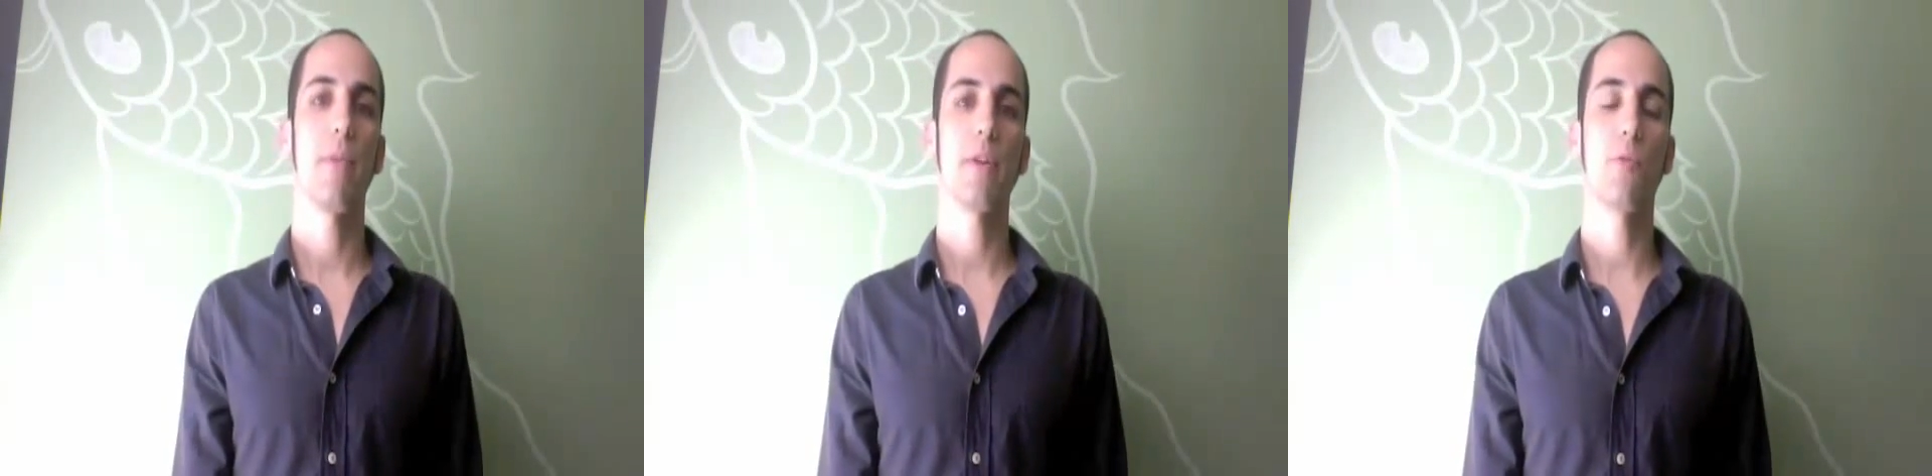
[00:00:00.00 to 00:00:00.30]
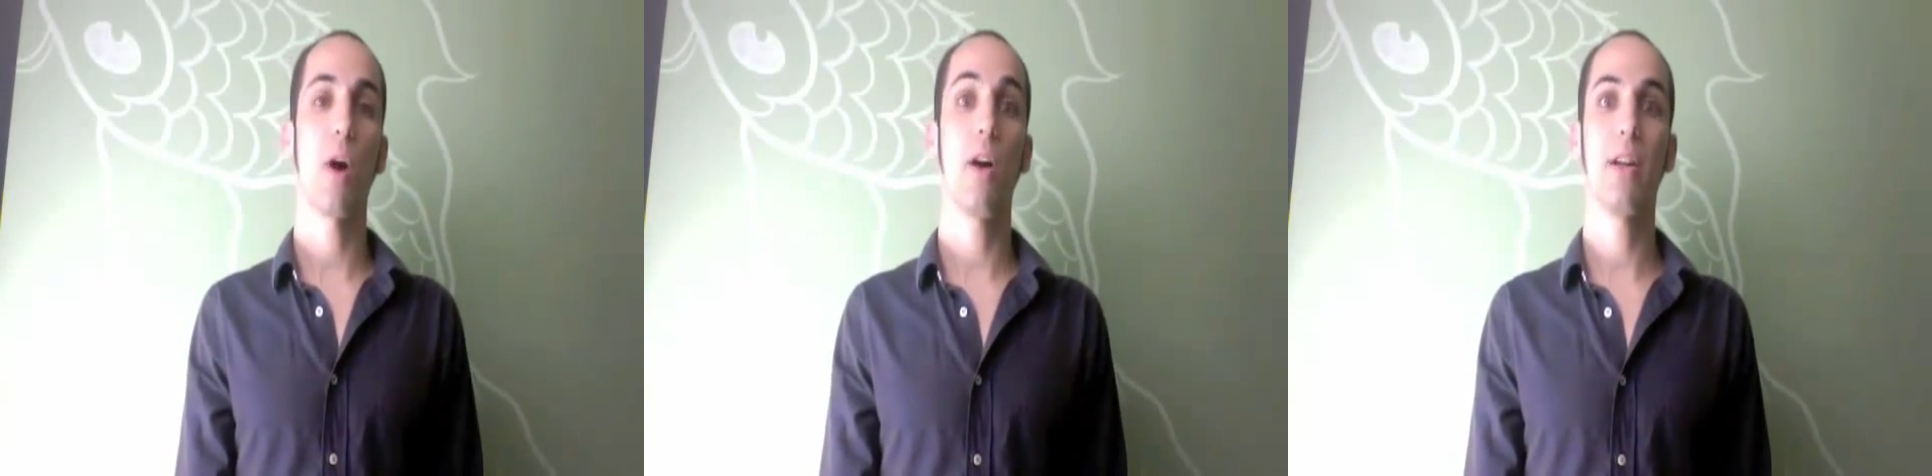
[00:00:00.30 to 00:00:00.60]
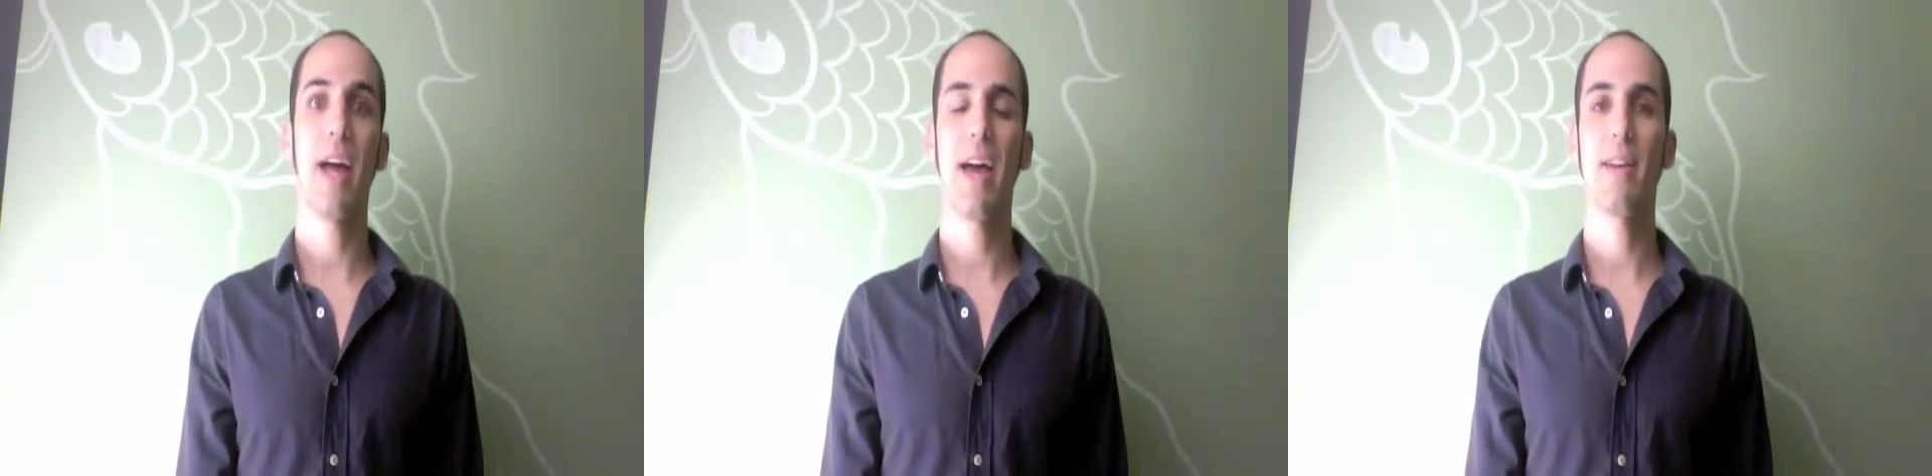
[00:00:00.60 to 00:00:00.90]
as
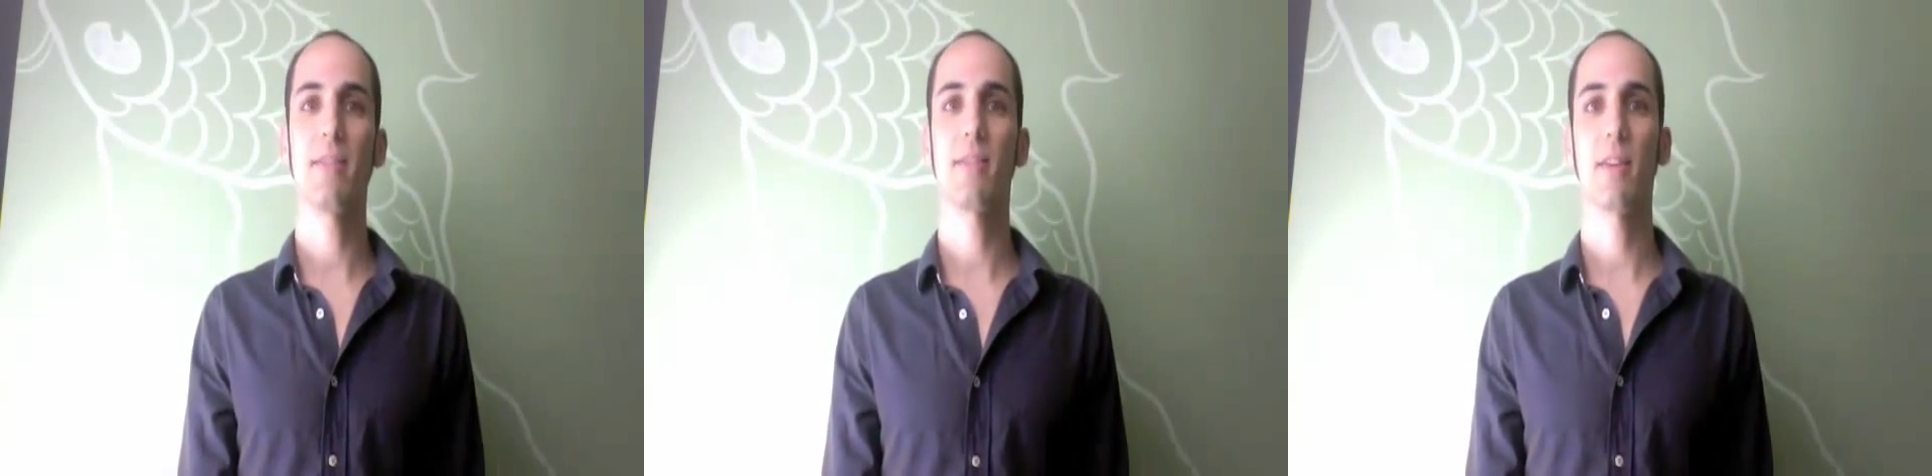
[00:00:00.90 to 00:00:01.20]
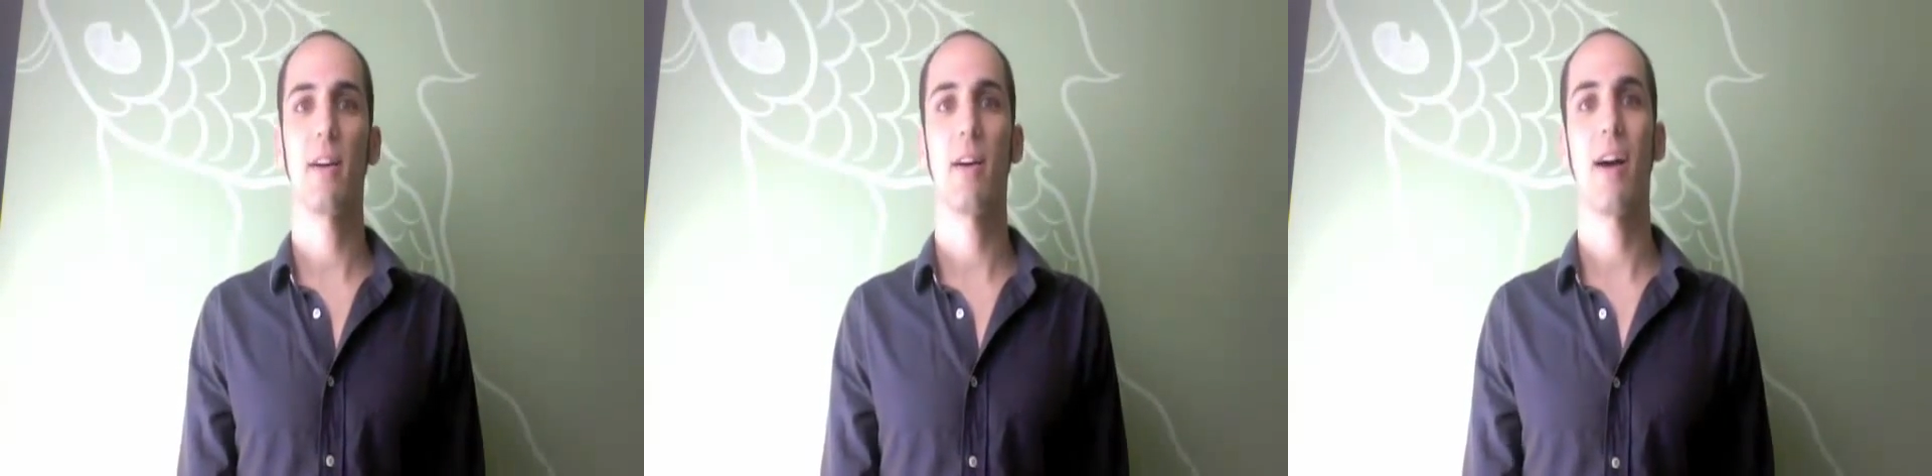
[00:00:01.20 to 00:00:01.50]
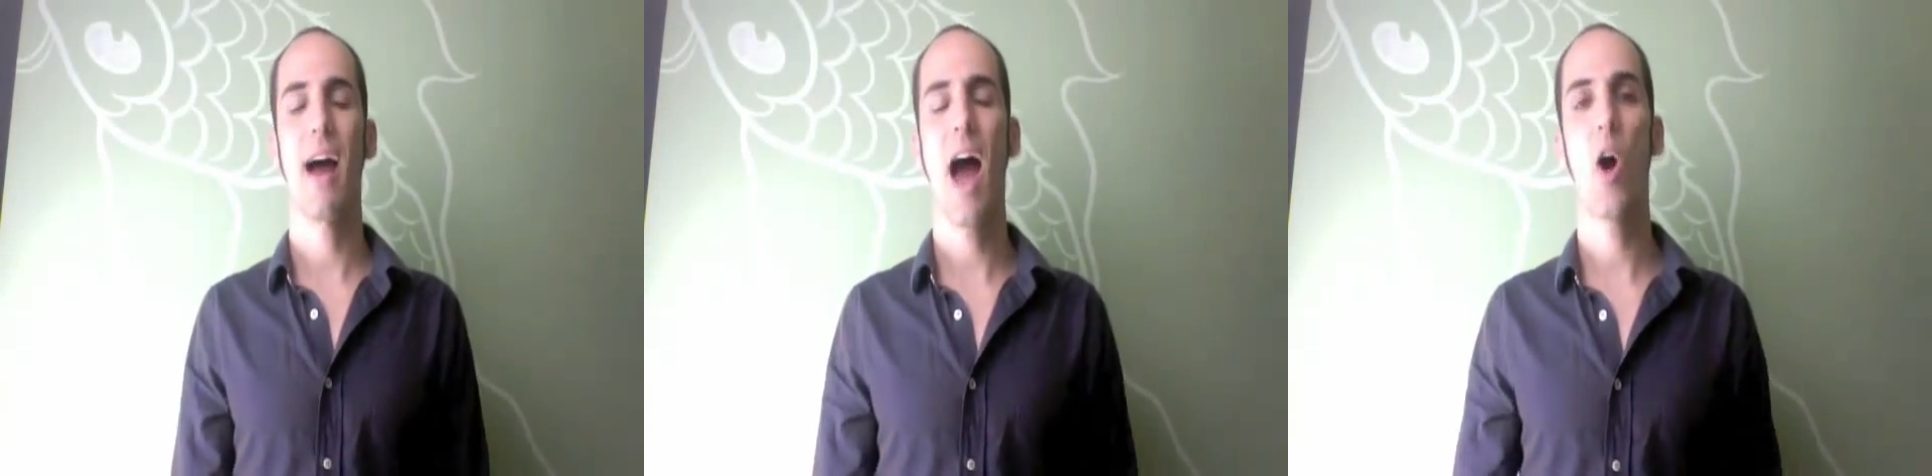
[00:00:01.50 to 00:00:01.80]
well as
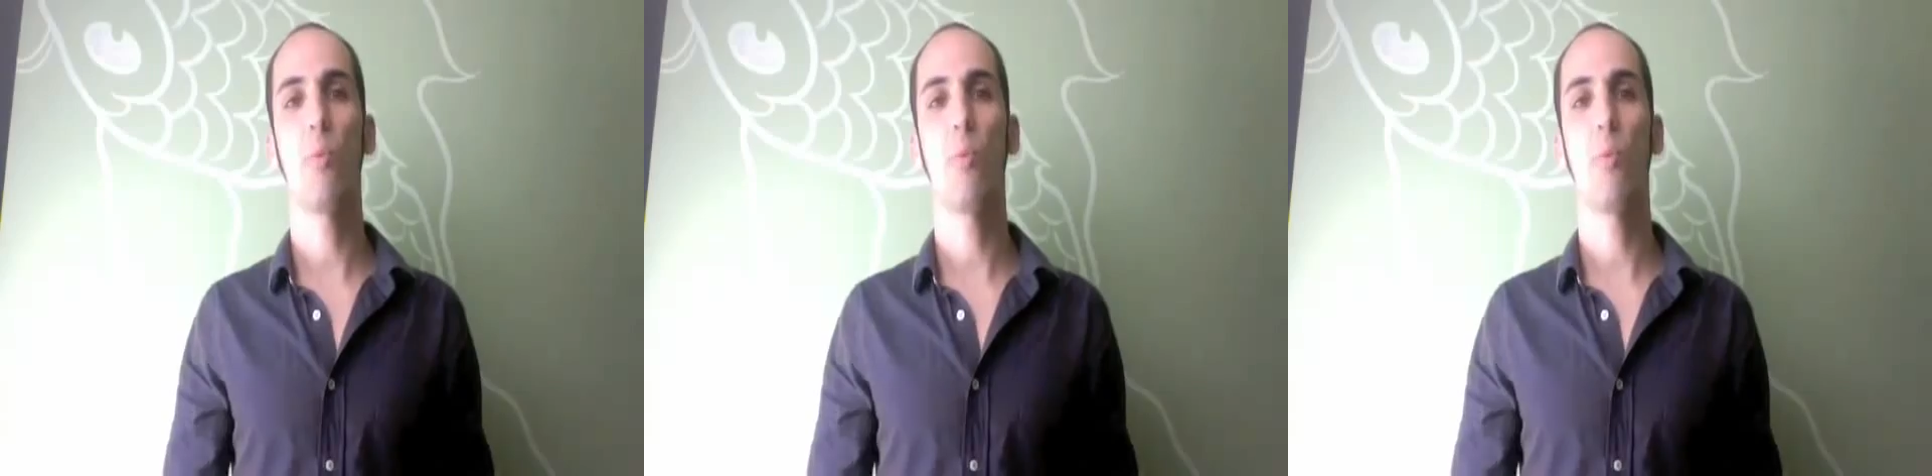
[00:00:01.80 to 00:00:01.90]
how